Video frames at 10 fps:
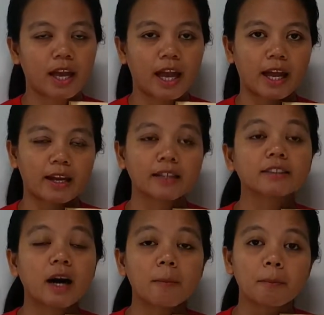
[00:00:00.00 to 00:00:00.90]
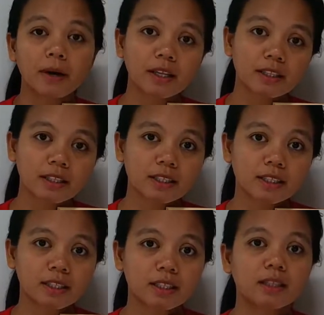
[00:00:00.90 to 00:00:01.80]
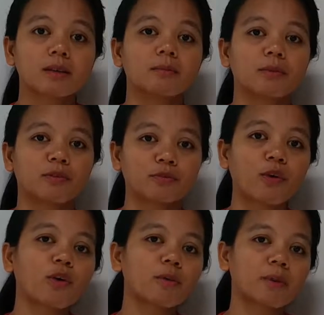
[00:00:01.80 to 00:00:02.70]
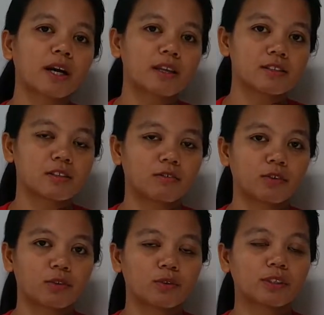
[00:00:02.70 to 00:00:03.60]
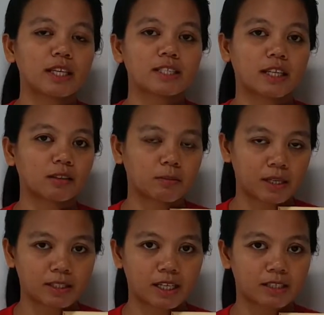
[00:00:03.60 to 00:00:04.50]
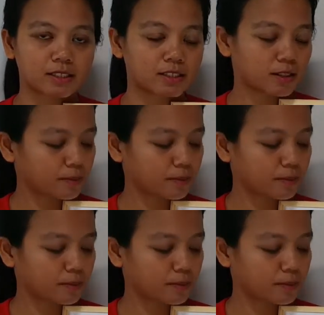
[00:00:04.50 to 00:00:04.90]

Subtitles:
And a month before my interview, they sent me a text.